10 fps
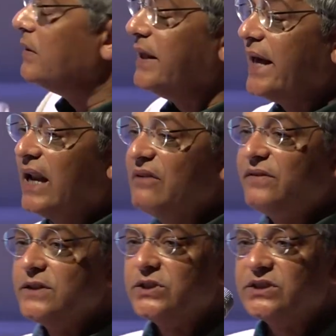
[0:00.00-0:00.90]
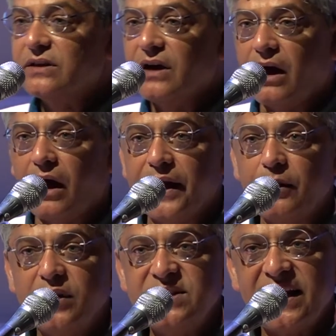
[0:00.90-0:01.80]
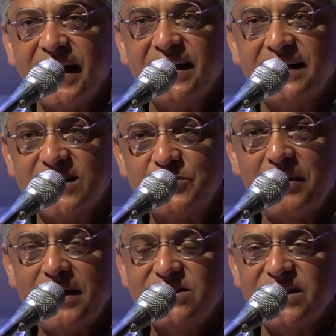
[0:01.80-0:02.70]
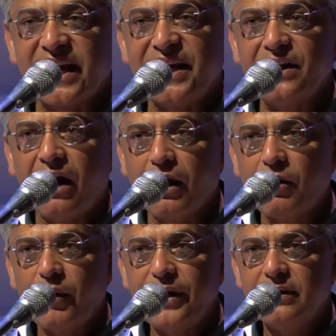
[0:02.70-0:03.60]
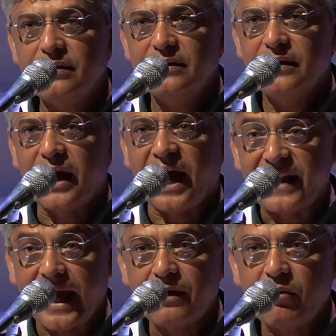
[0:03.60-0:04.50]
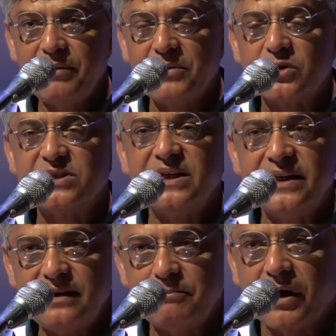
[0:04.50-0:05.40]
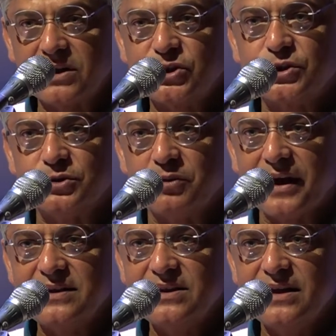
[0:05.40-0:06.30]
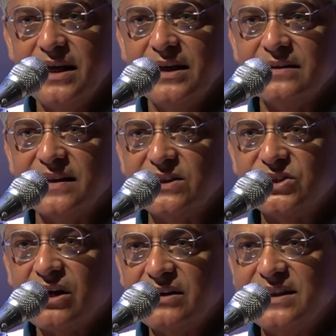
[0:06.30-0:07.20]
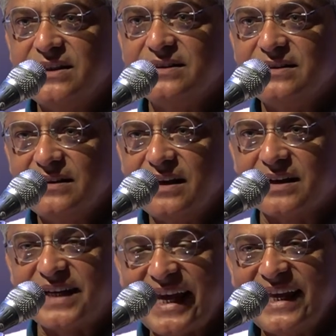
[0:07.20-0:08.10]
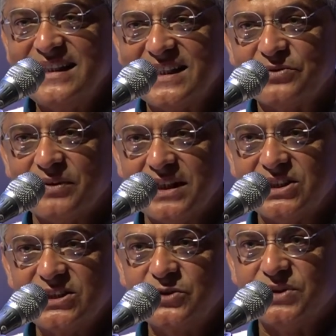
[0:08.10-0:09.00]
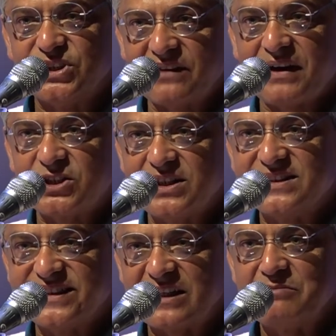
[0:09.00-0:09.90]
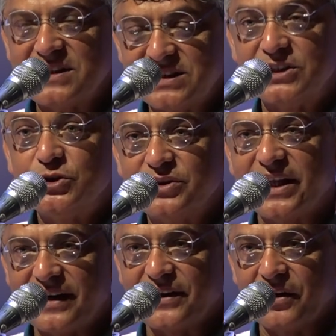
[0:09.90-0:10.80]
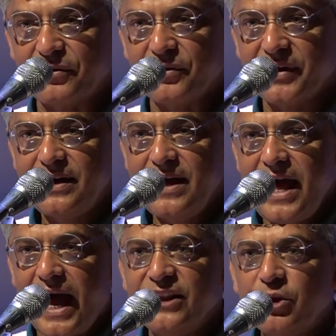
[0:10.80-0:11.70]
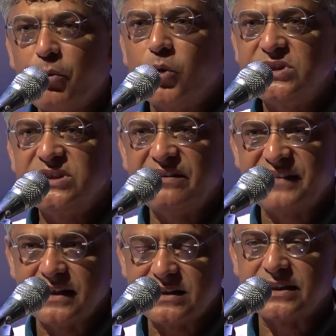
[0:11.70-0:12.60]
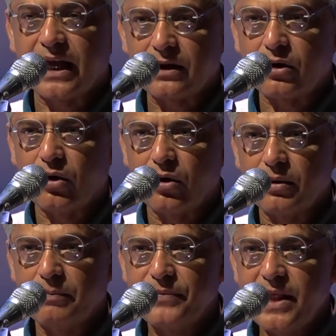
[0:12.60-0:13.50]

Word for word: The elephants are increasingly getting displaced, they're getting hungrier and angry because they need pasture to graze. They started attacking these villages, which are actually settlements into their territory, and in the process they placed in alcohol.